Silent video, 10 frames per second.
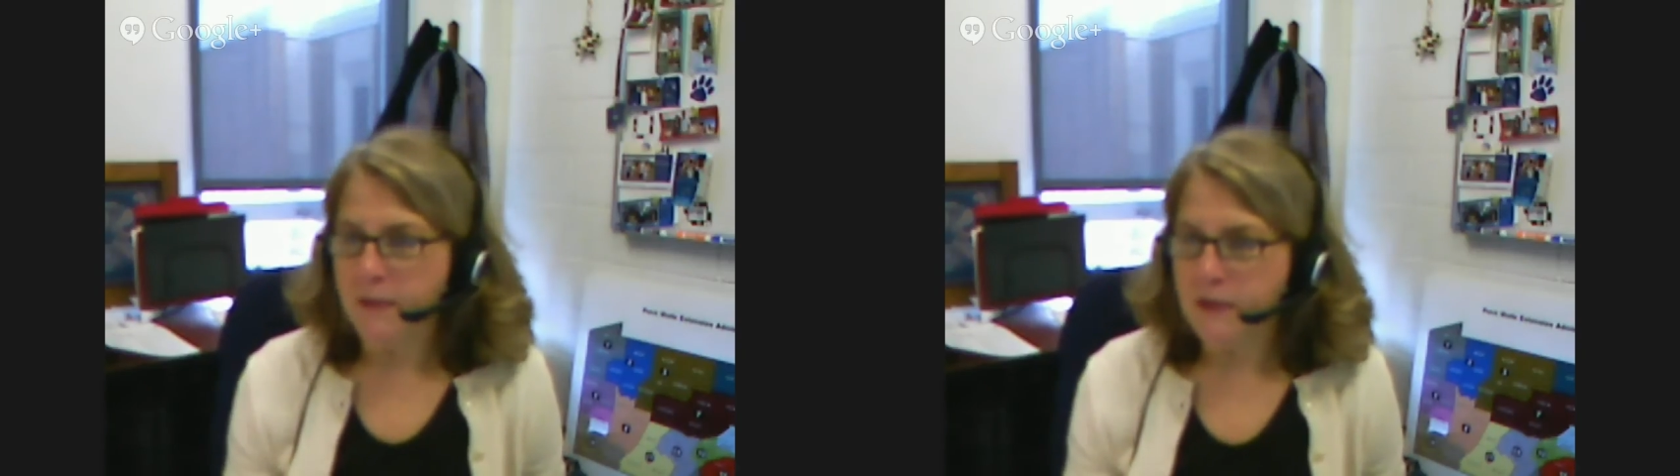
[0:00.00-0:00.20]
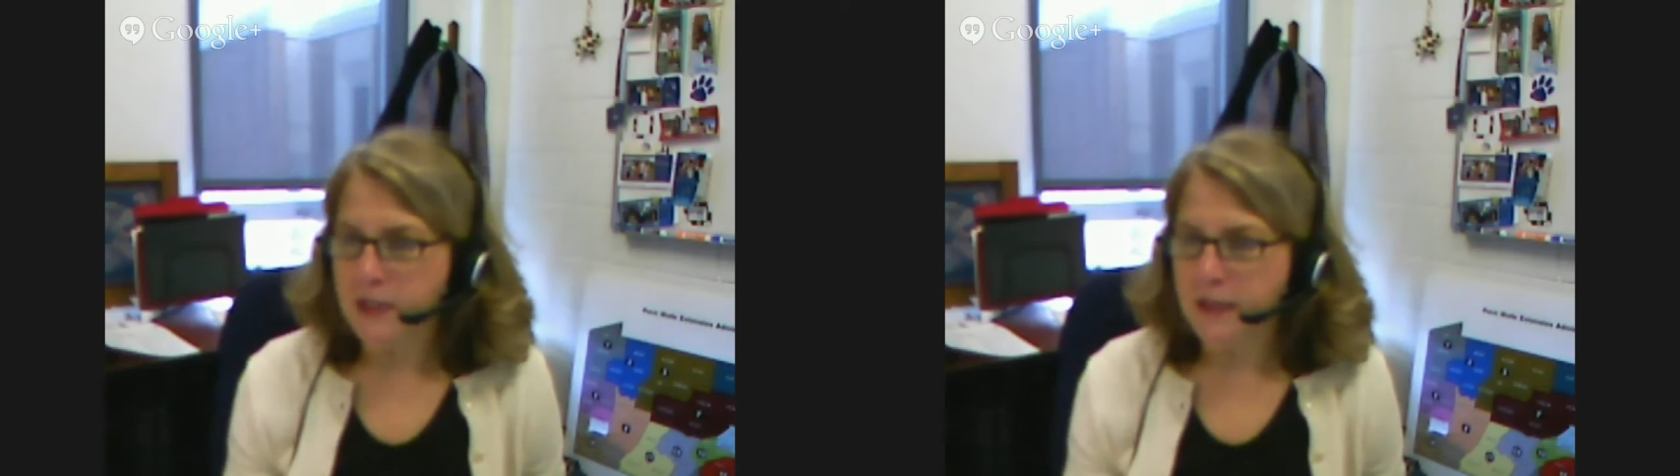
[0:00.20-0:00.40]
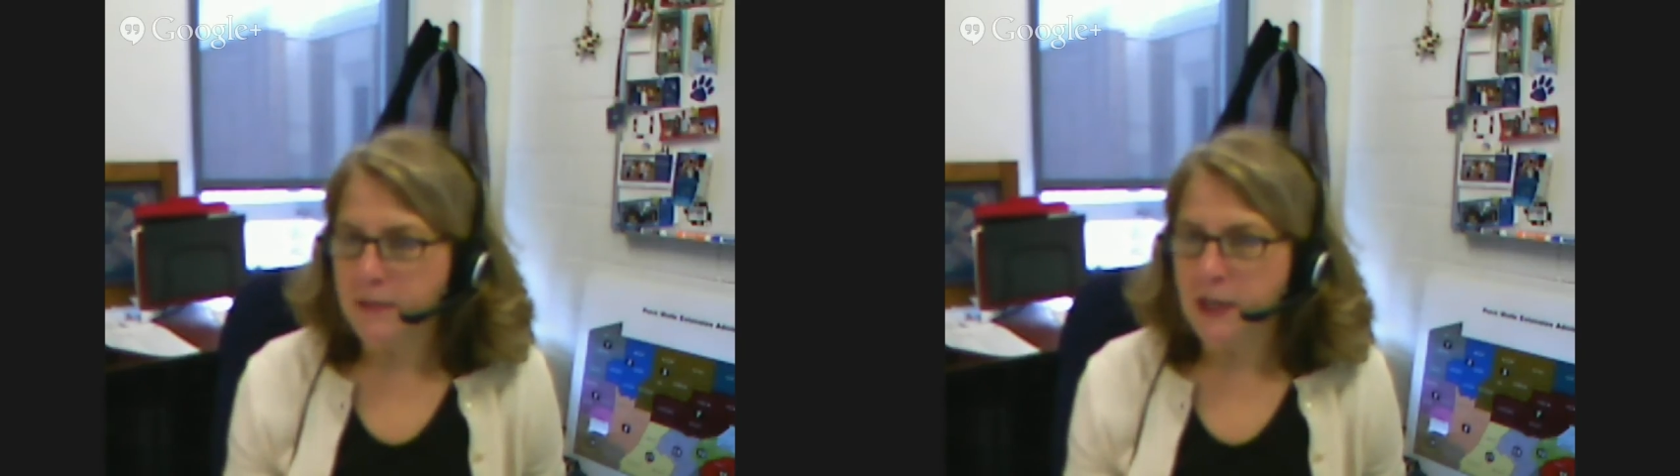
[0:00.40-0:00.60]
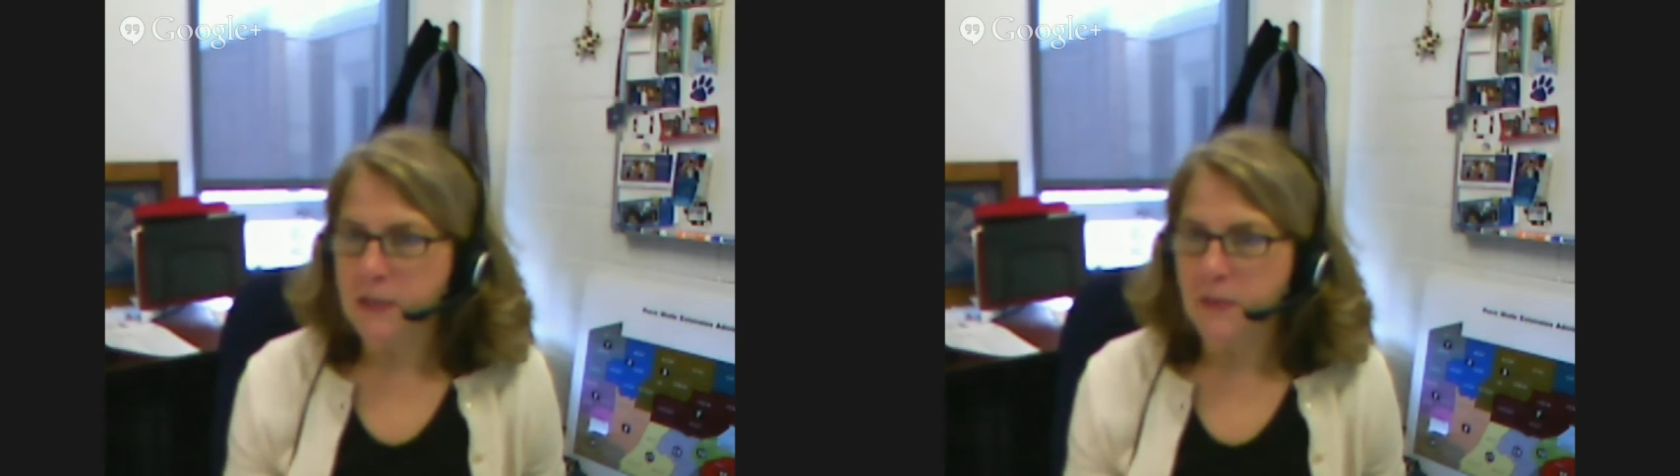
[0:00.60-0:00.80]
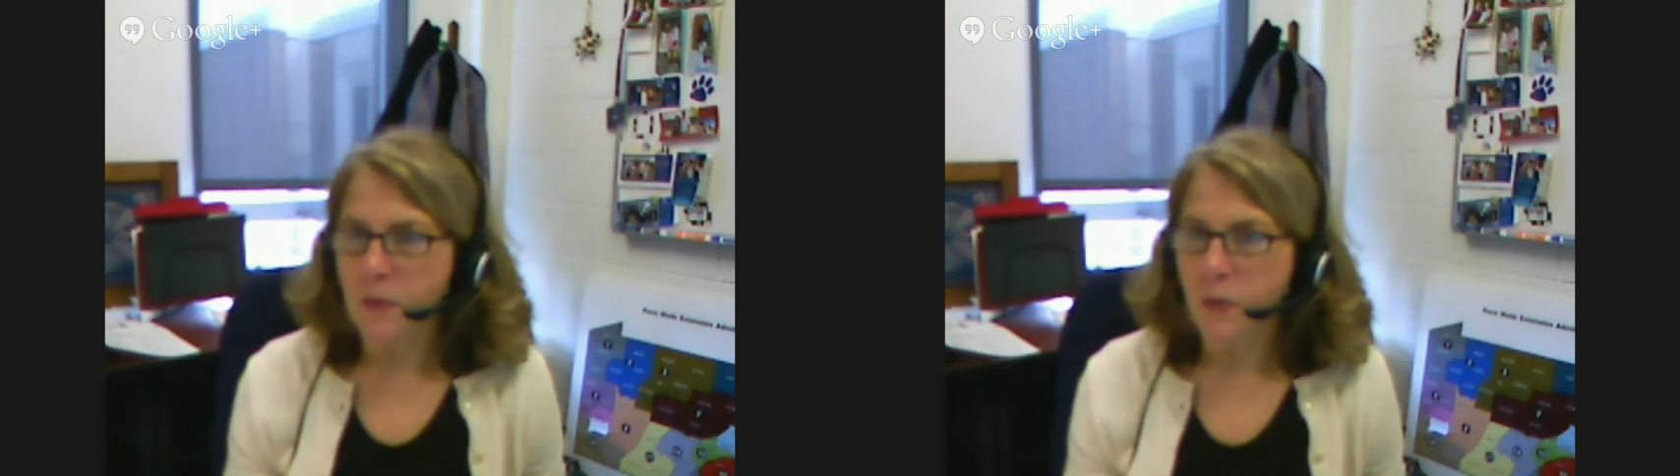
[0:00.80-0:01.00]
15
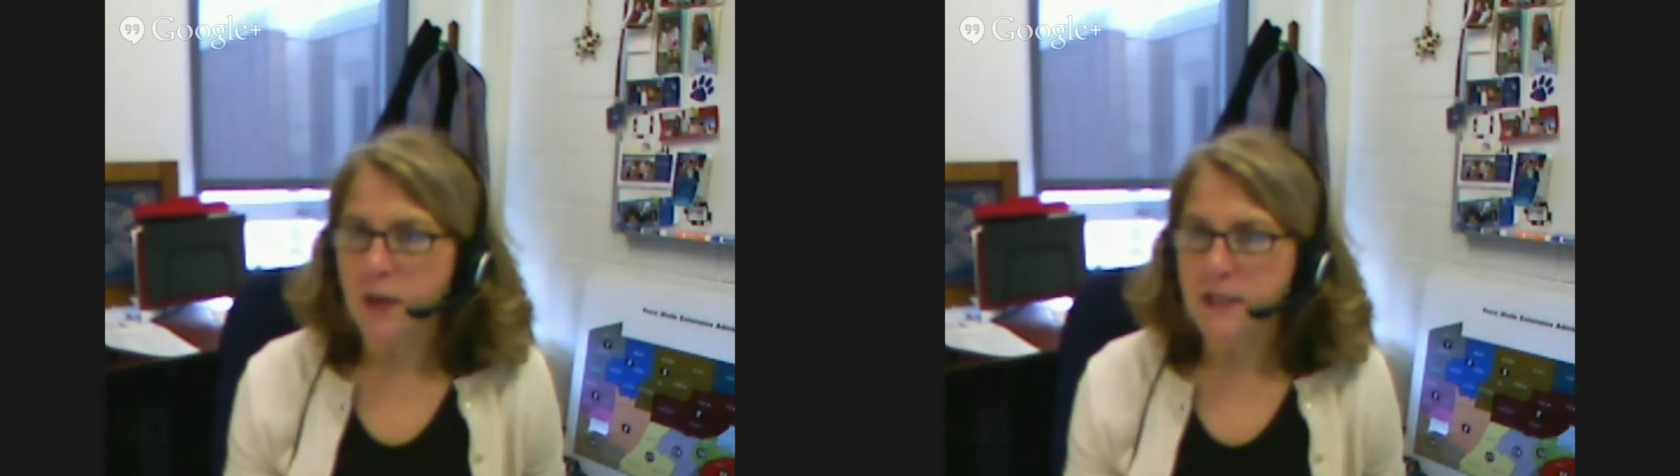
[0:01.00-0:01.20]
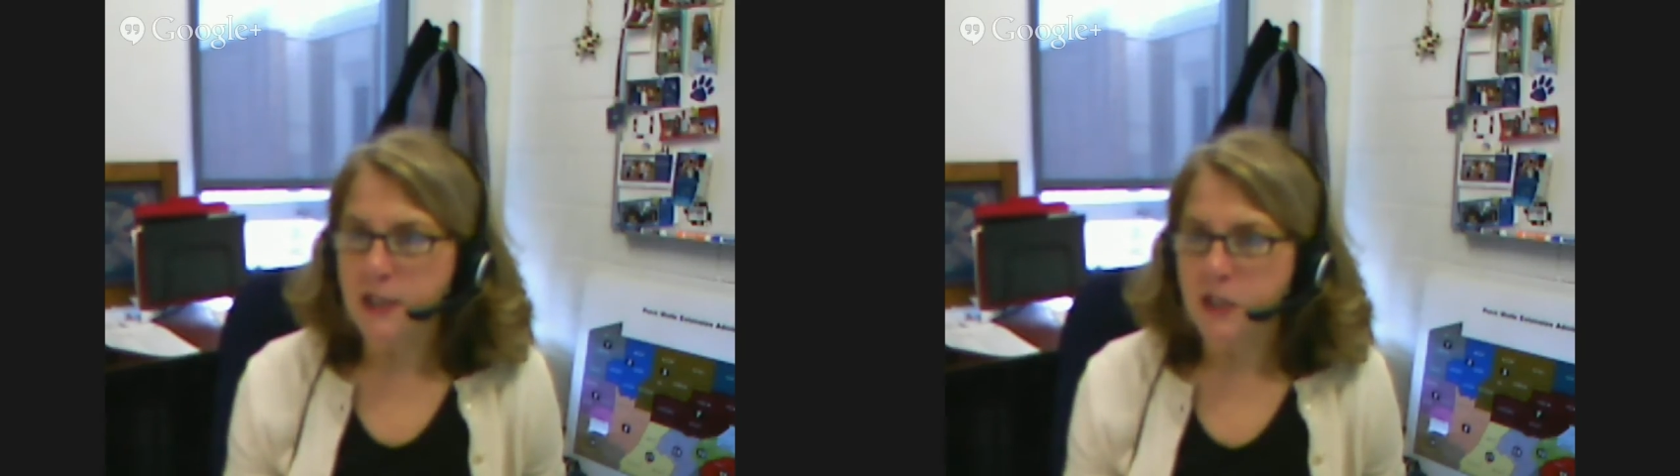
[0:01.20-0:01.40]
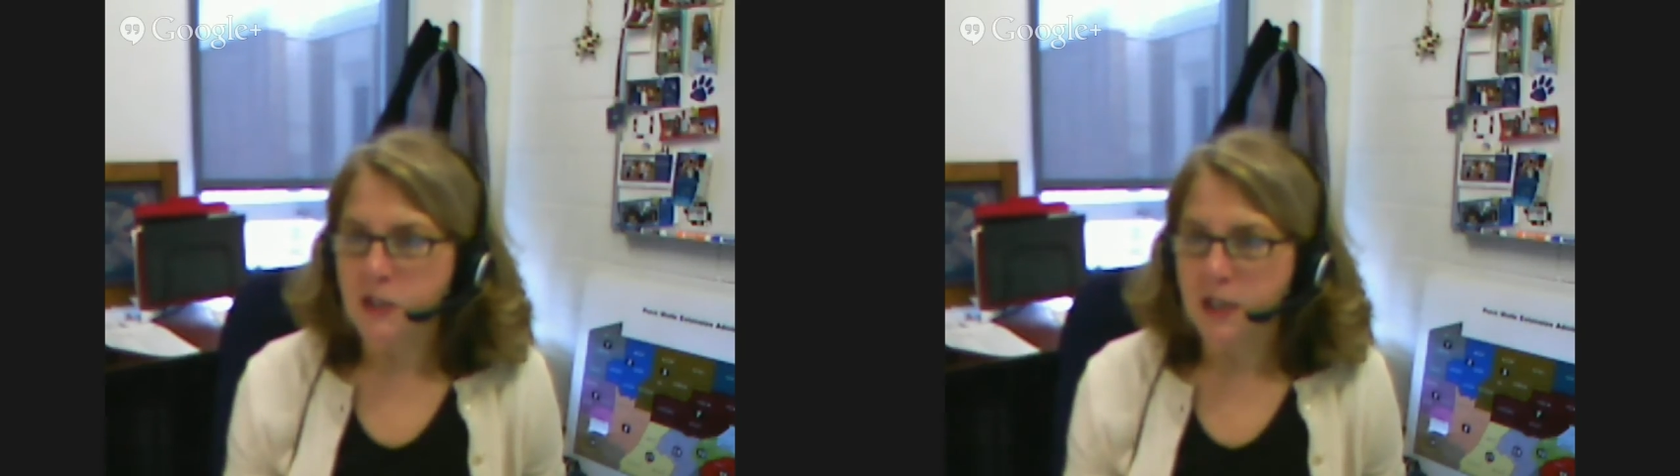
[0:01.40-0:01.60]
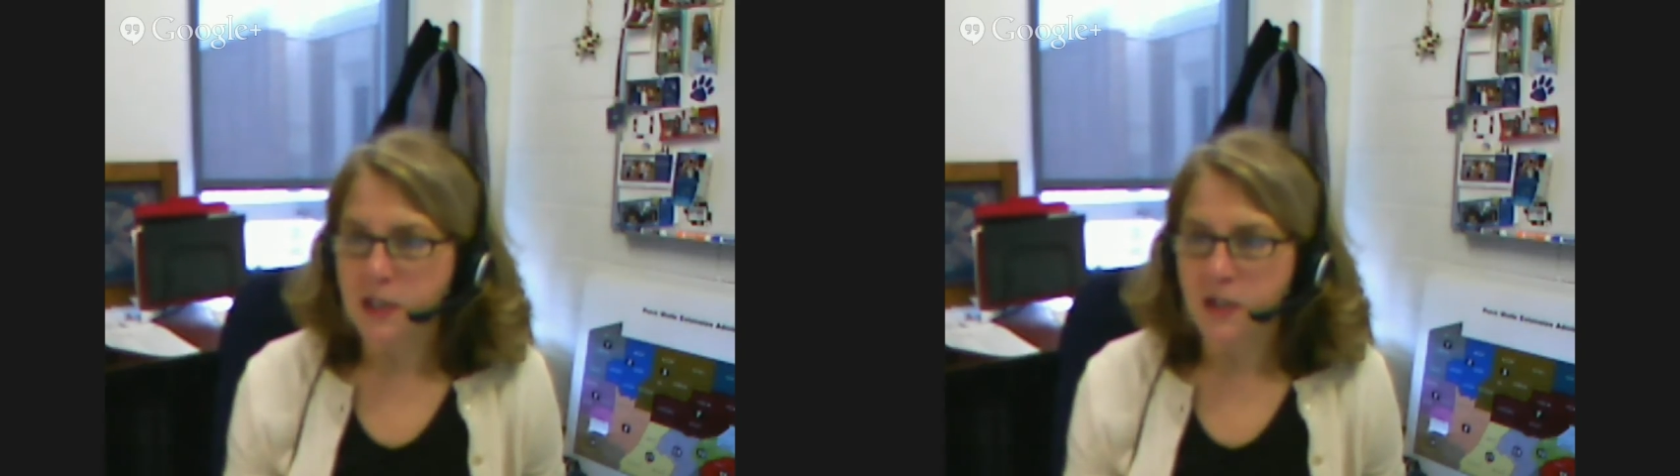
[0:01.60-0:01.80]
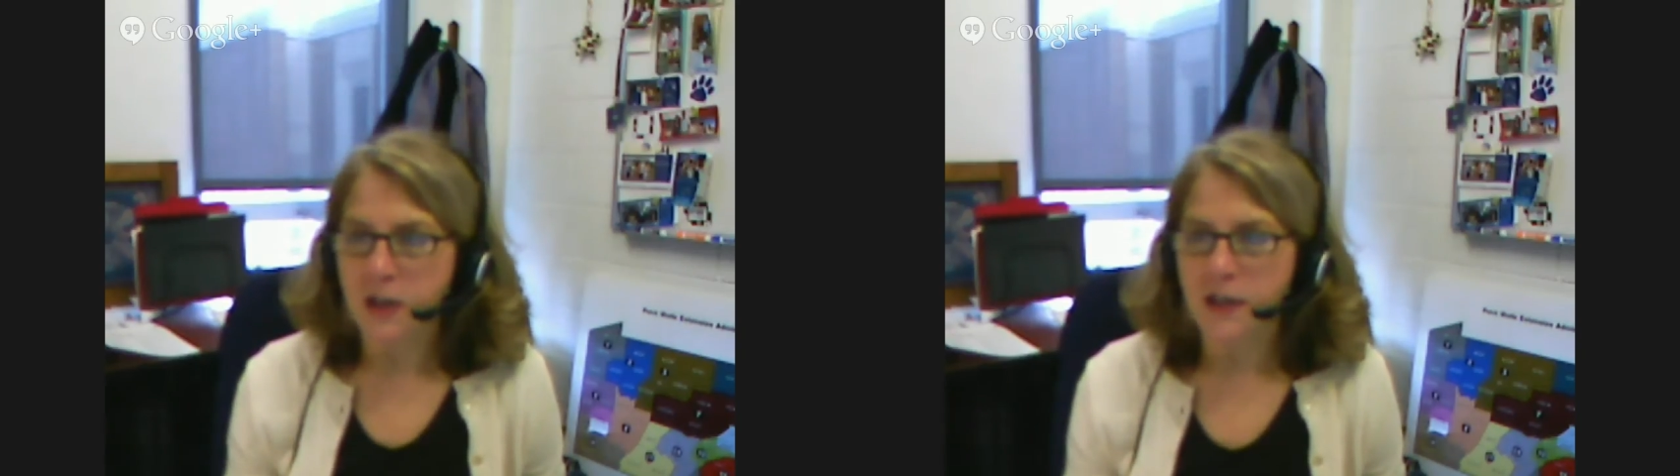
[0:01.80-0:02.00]
minutes before a session is going to
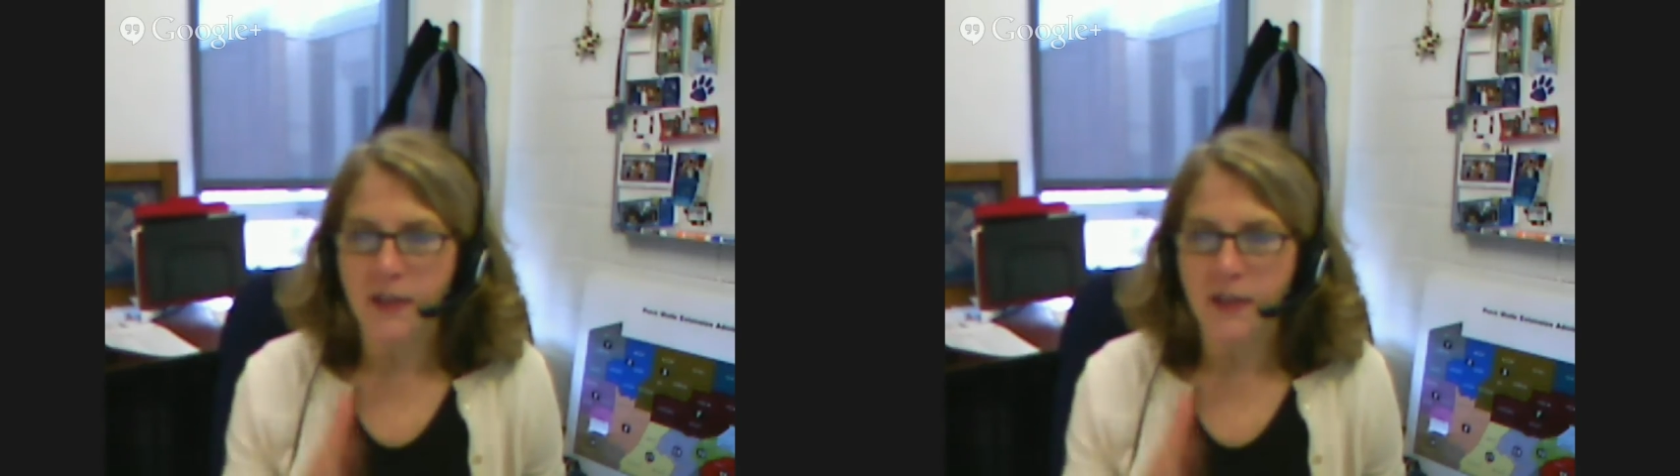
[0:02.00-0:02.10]
start,